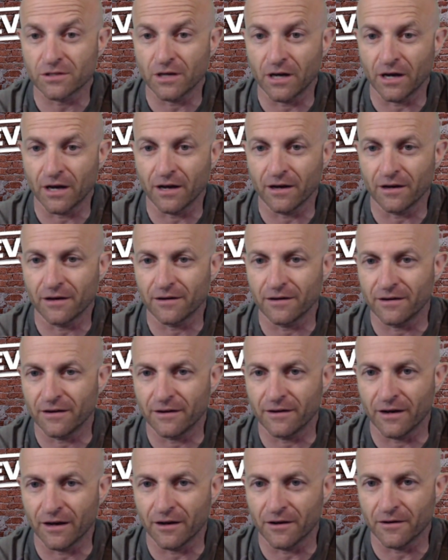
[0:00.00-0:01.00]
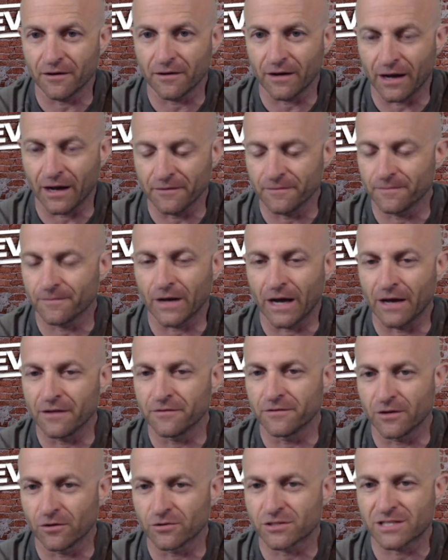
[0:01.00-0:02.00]

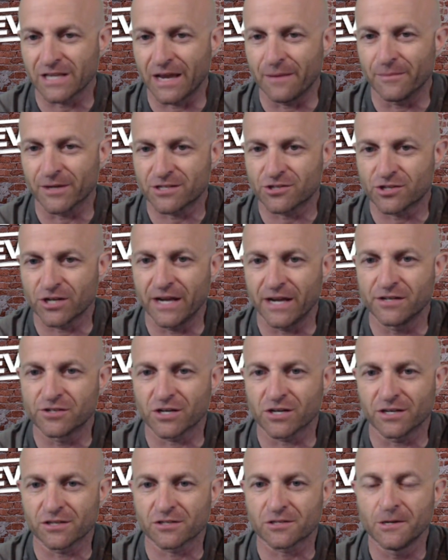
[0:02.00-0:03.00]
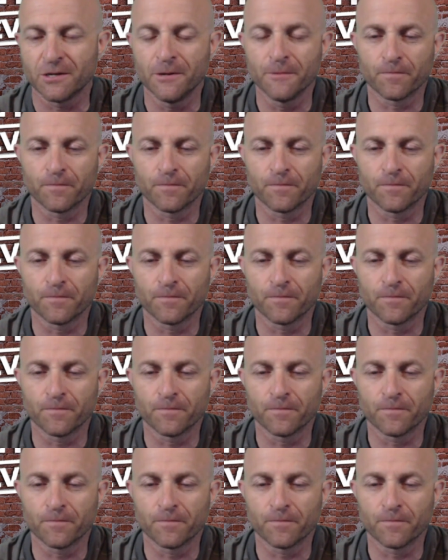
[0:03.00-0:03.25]
on those same exchanges,